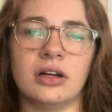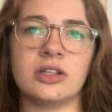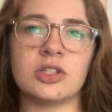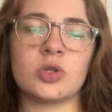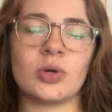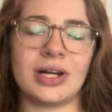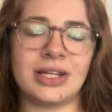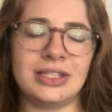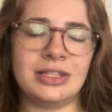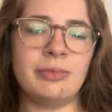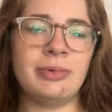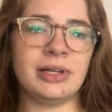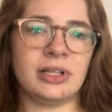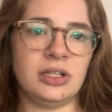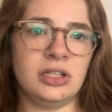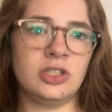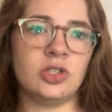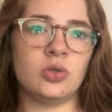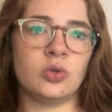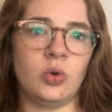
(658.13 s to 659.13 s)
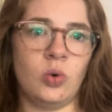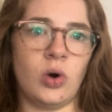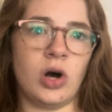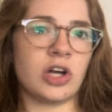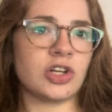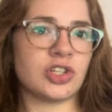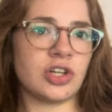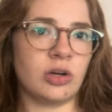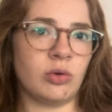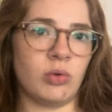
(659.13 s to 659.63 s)
So I typically do
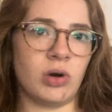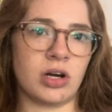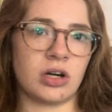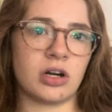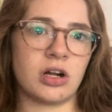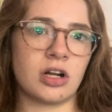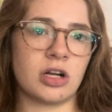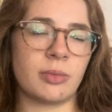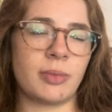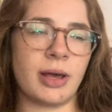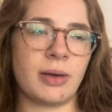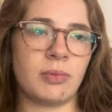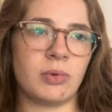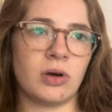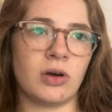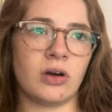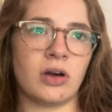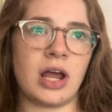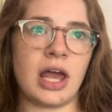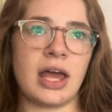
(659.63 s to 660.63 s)
gouache on watercolor paper,